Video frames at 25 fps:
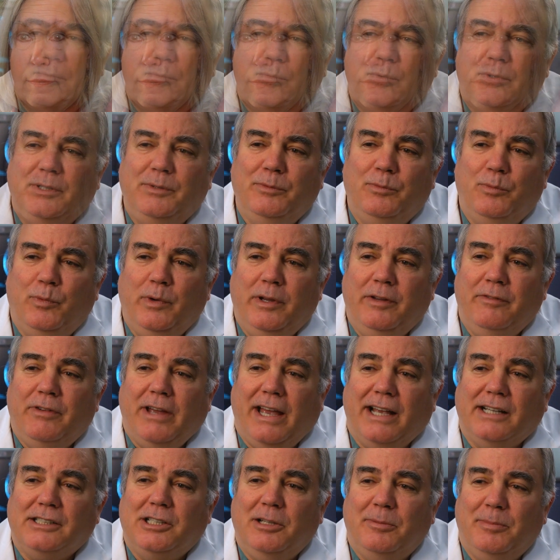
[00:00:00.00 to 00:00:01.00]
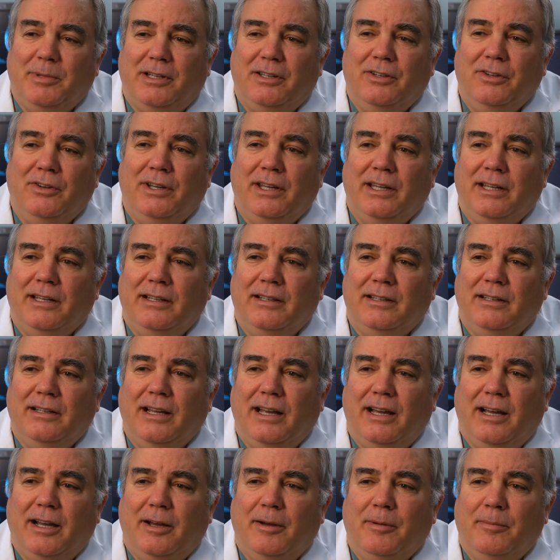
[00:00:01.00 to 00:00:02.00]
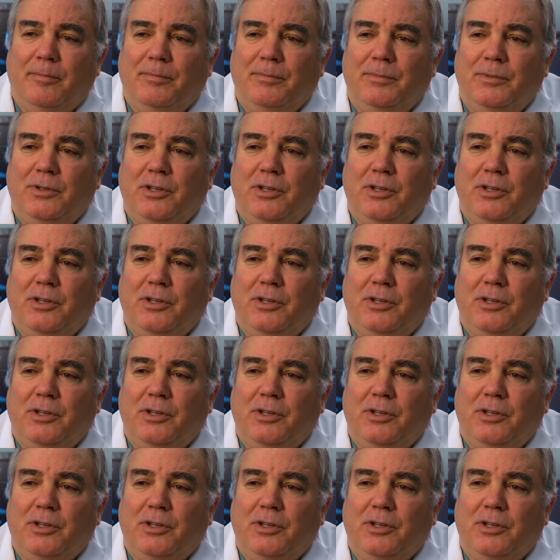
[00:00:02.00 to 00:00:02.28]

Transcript: We've actually been doing um,